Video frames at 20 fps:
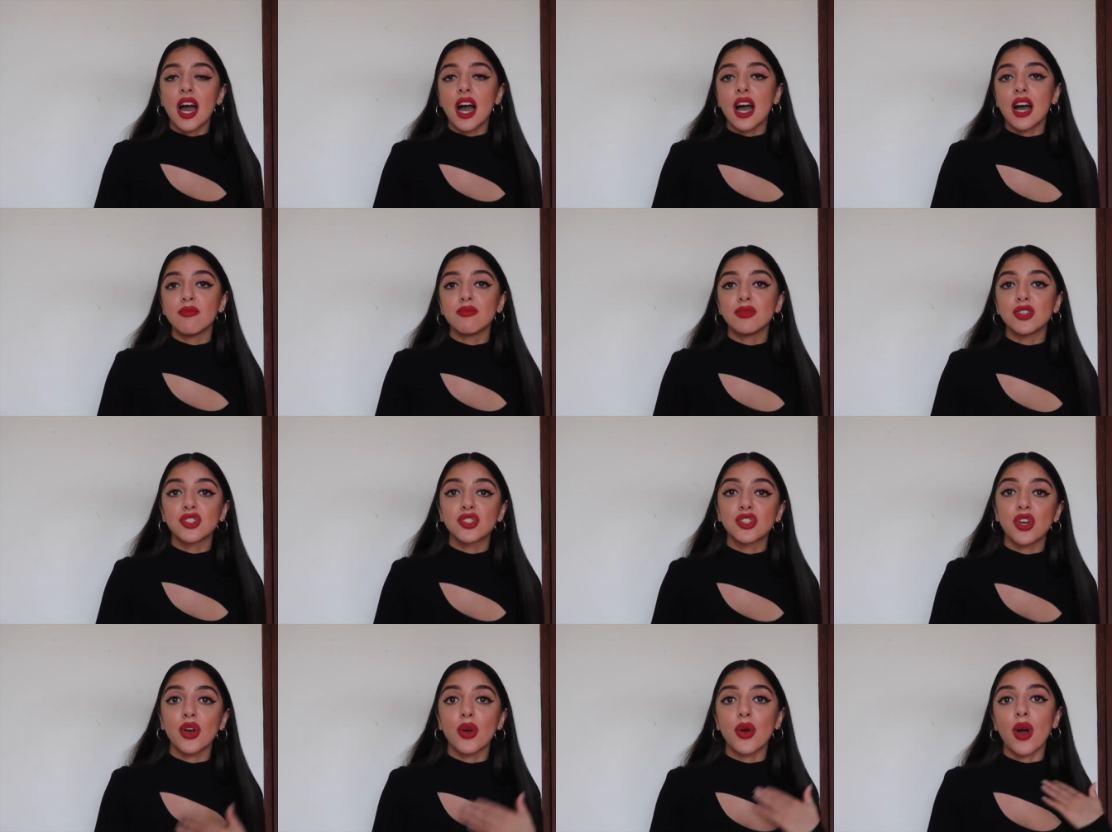Um,
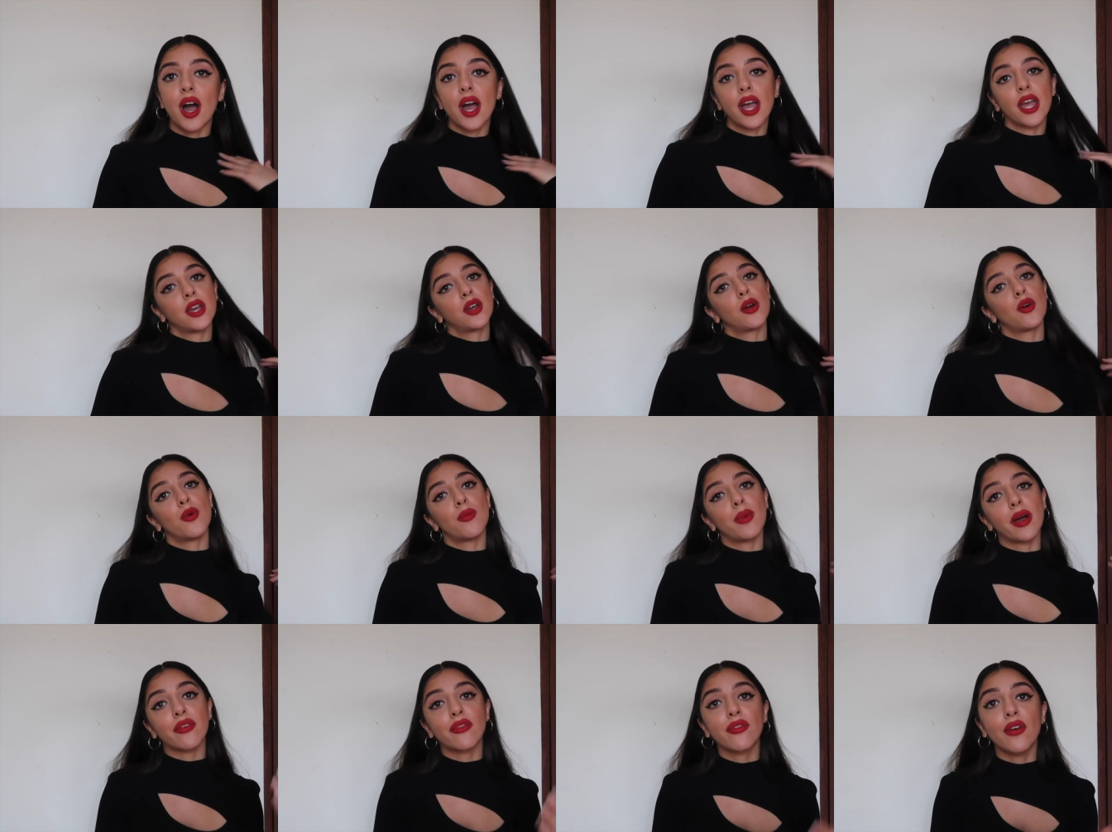so I
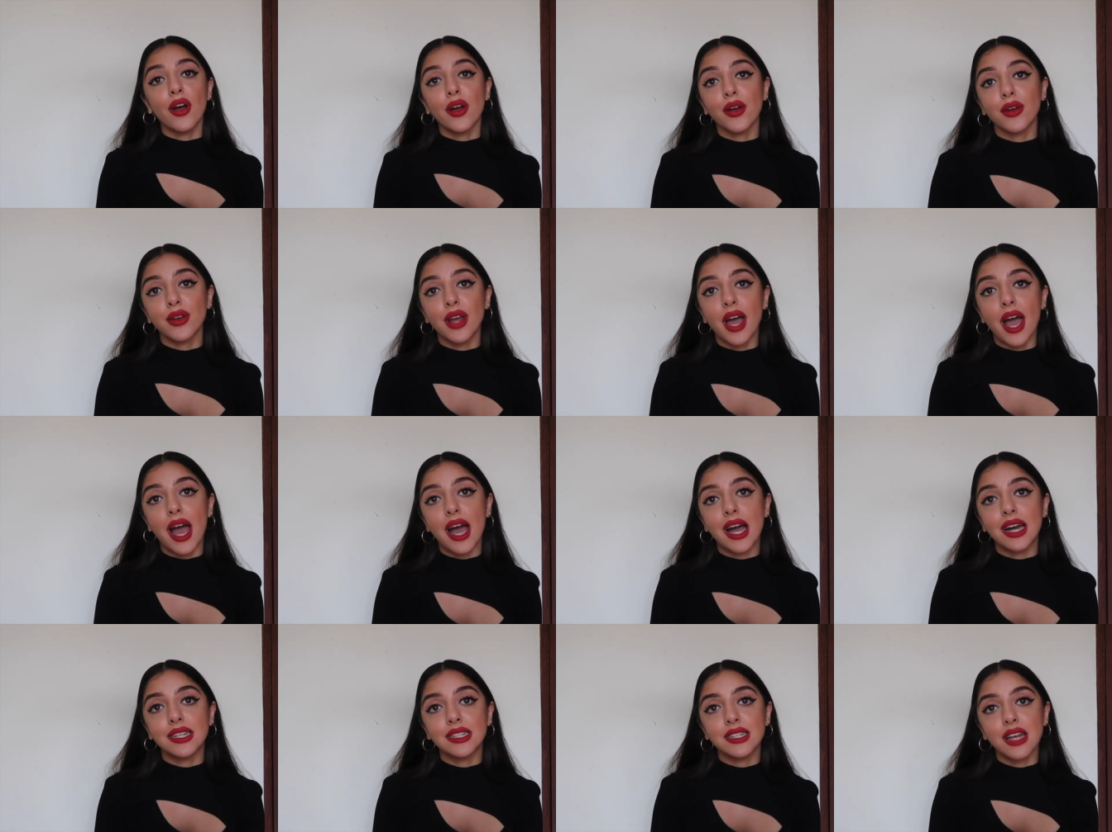go on my phone
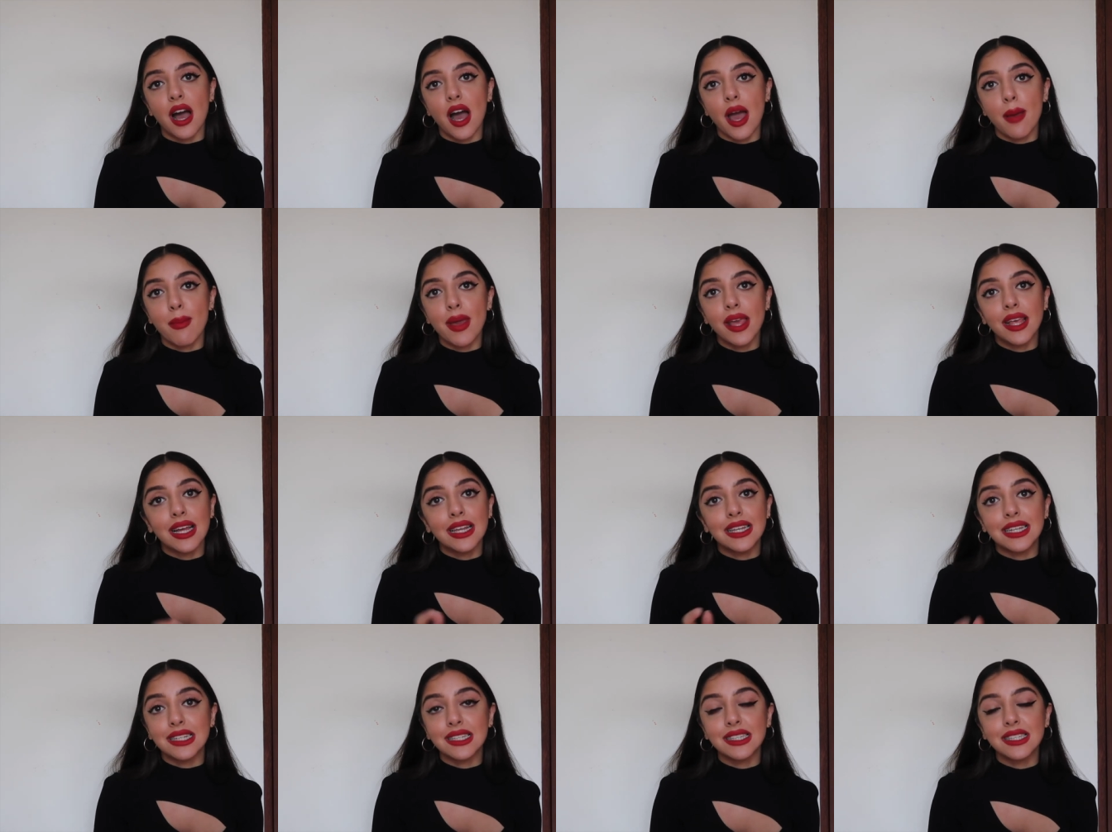and I
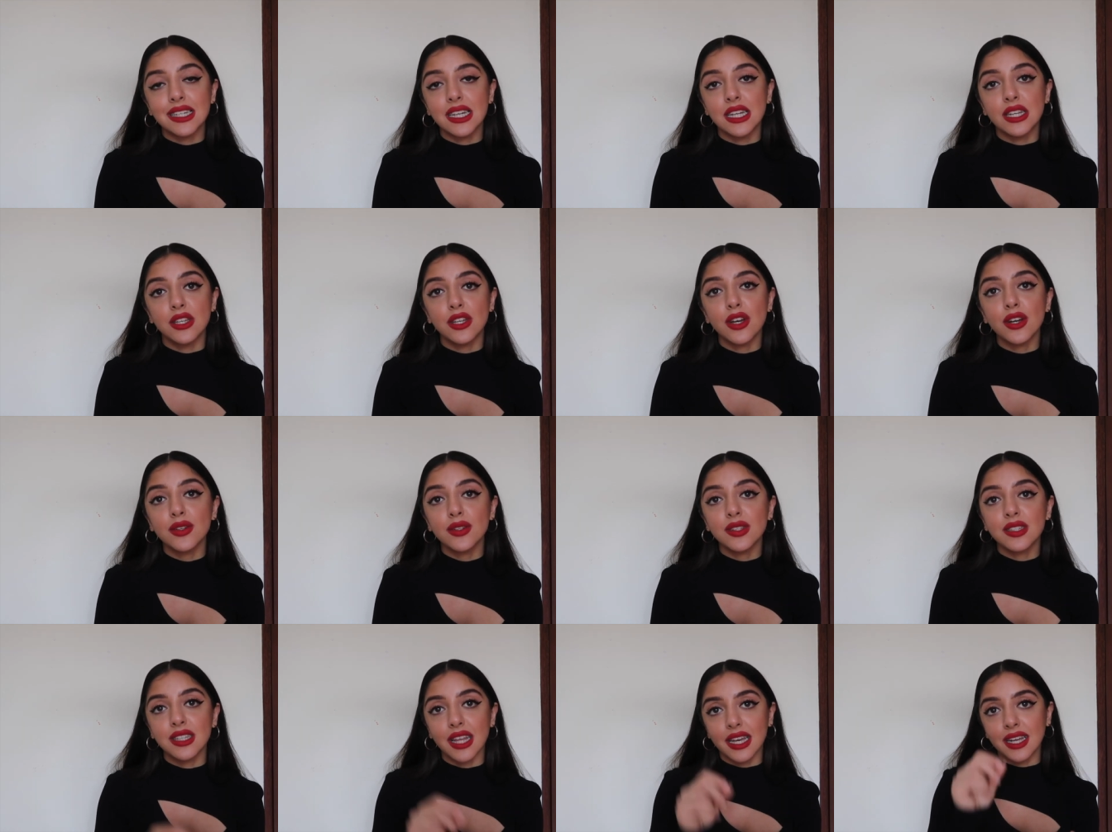make a list in
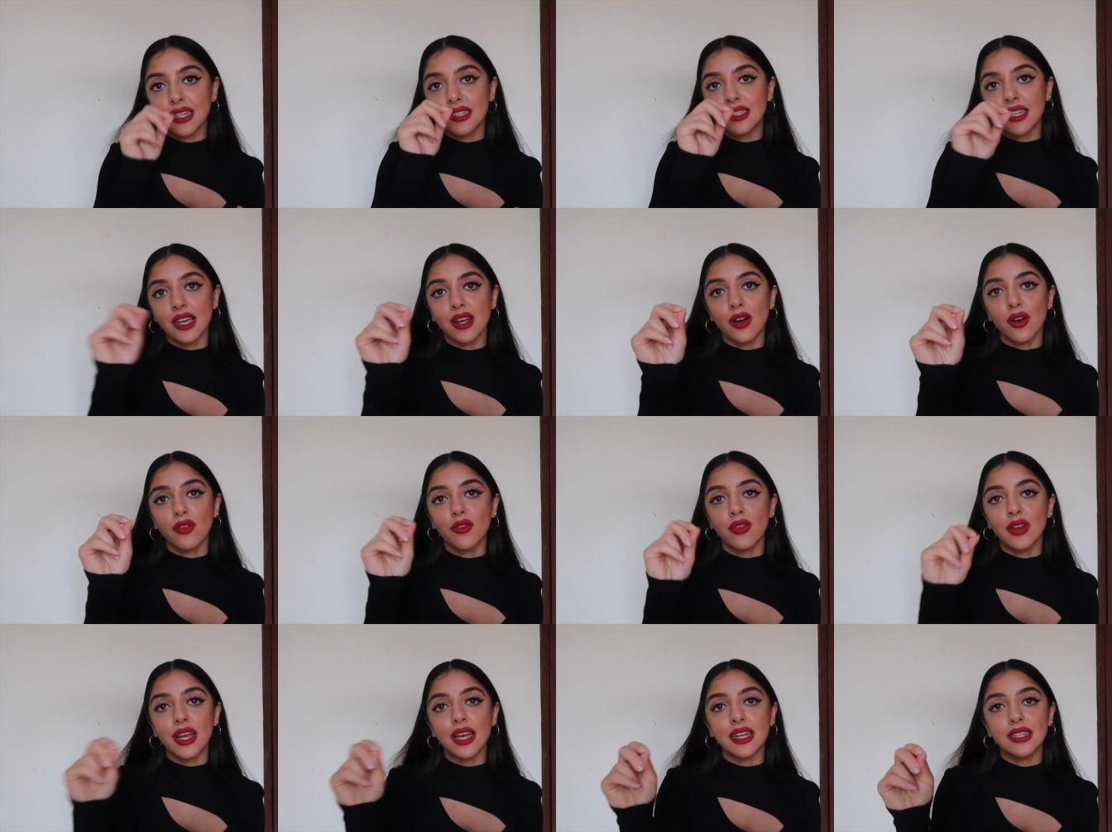notes, like a tick
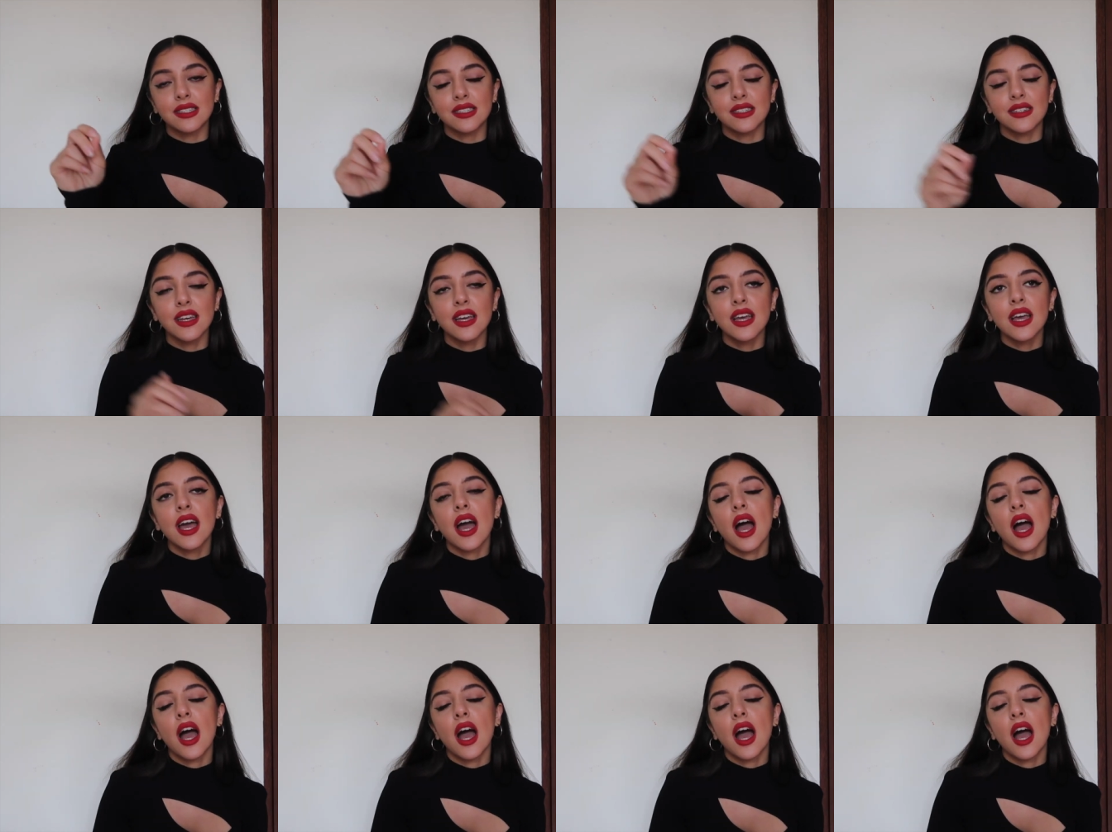off list,